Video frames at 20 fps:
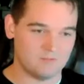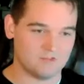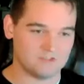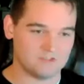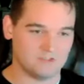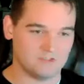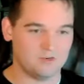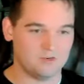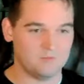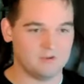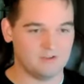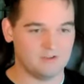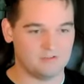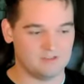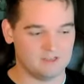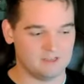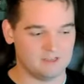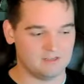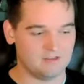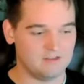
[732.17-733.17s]
There's a little bit of
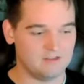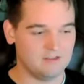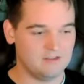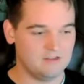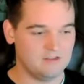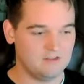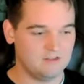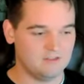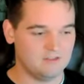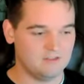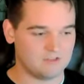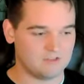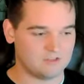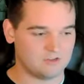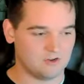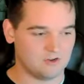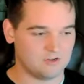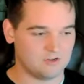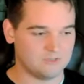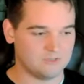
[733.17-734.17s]
the
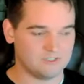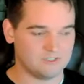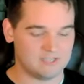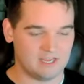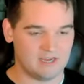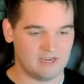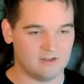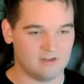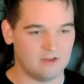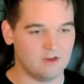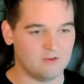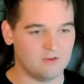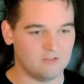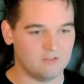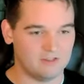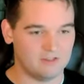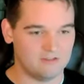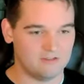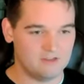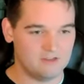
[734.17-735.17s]
struggle with saying no,
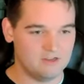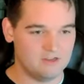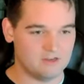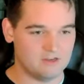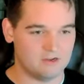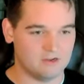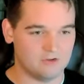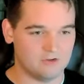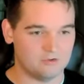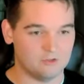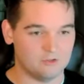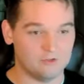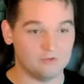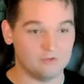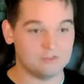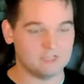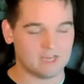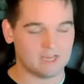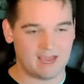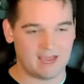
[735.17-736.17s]
that you're
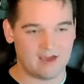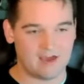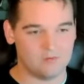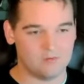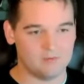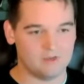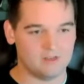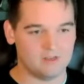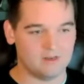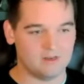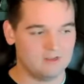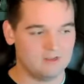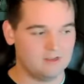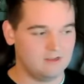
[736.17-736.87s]
losing out. But